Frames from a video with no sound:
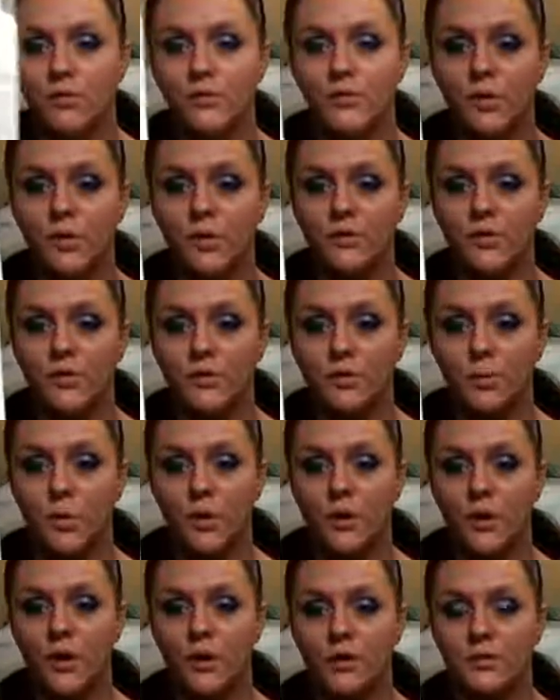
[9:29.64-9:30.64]
review of this
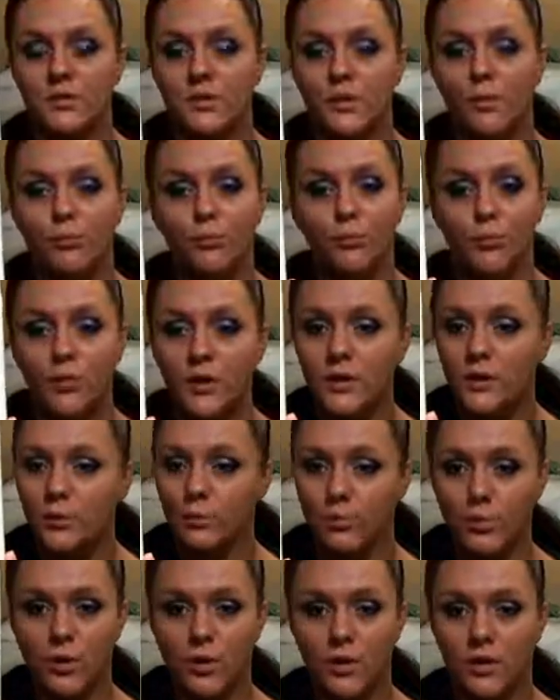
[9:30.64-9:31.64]
product.
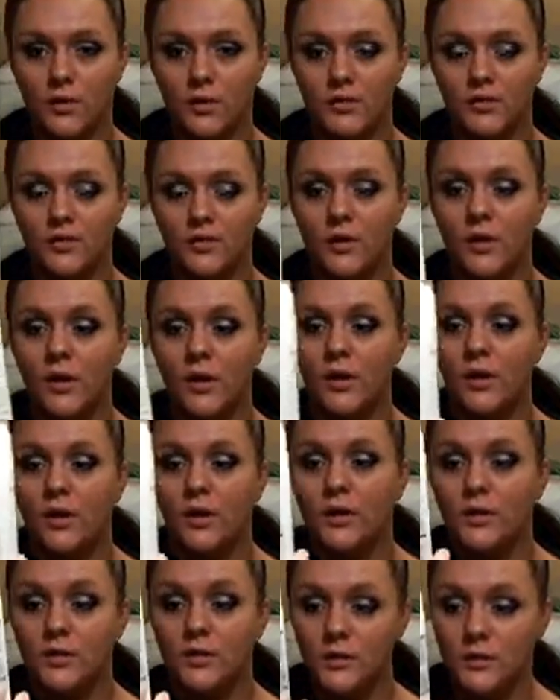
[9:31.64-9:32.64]
Brilliant price,
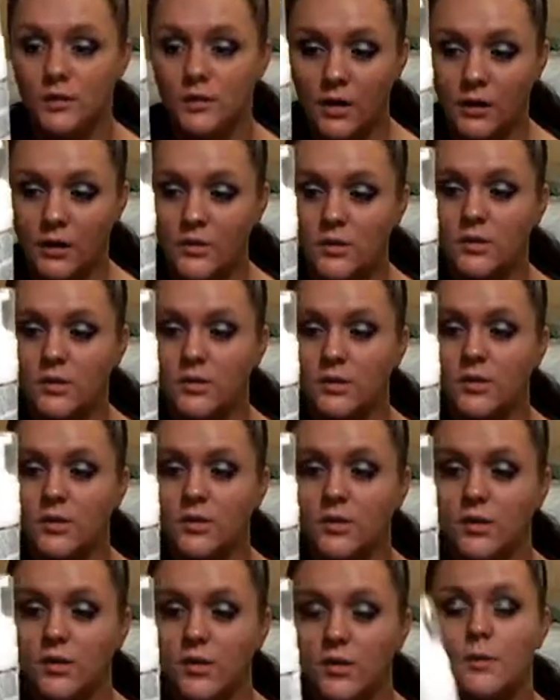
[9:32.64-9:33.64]
does
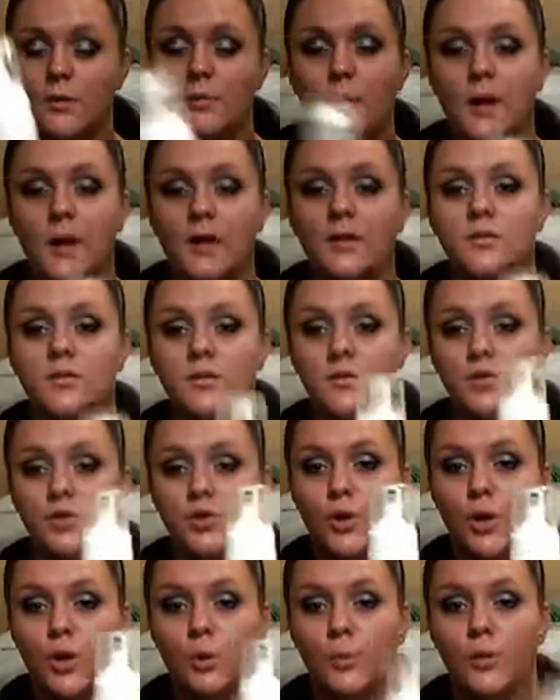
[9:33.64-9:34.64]
an amazing
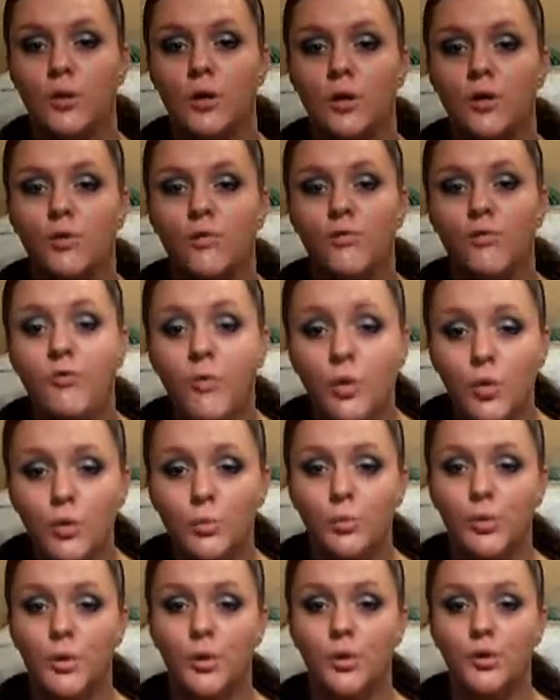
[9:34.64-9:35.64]
job,
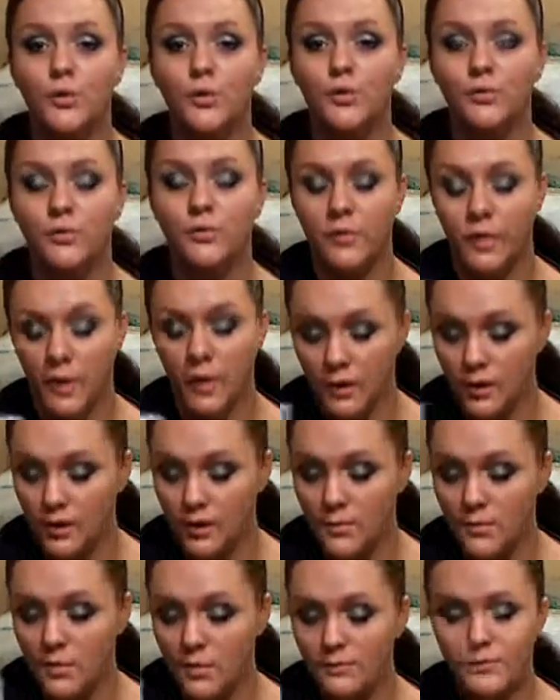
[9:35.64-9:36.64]
foolproof,
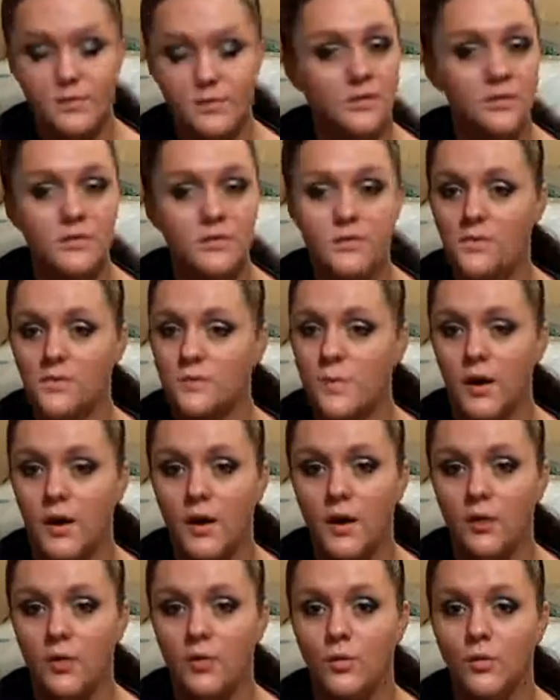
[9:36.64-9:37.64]
doesn't
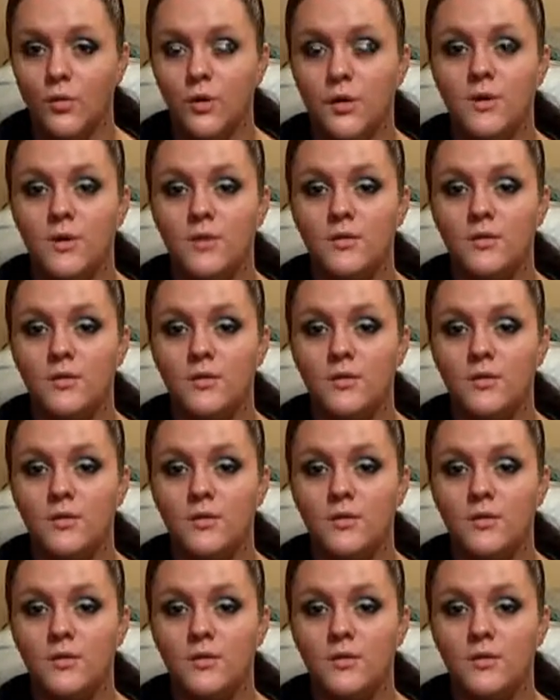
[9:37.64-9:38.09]
smell,